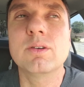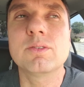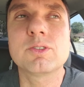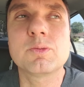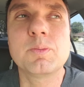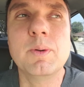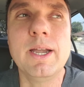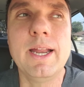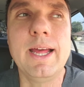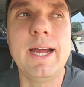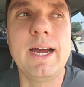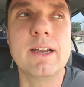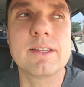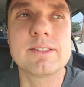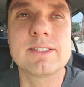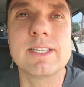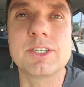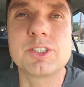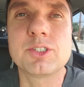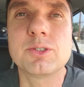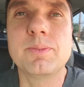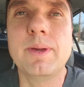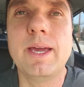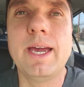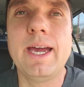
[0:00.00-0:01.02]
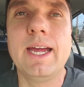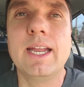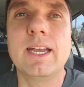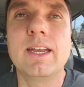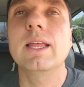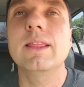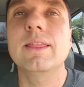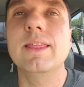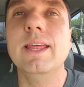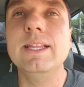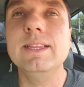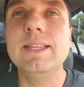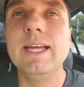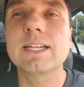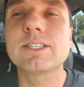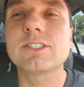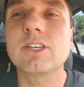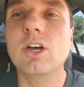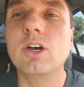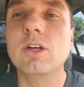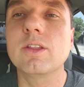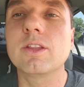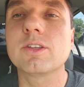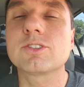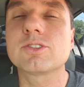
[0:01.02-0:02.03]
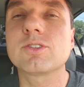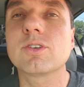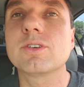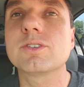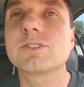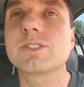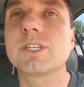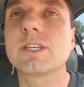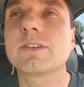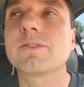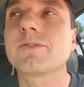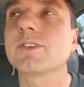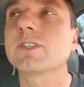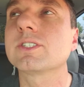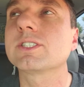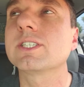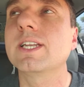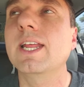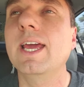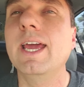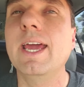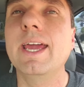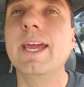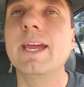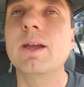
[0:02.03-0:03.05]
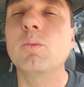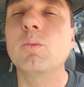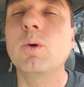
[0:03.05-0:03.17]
We'll spread out, it's not too bad. I think that's all the sourcing for today.